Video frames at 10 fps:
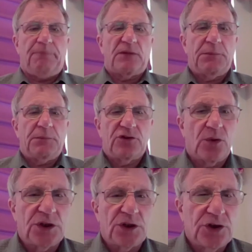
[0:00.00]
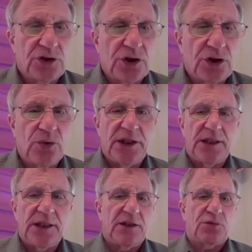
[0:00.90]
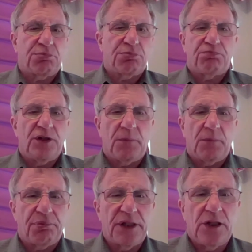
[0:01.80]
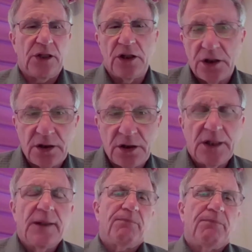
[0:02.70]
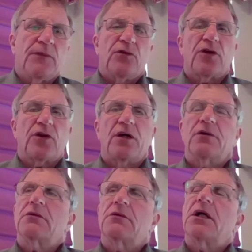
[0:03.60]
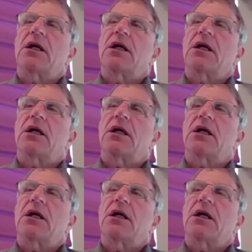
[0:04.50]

I mean, so what you're doing is, pretty good. So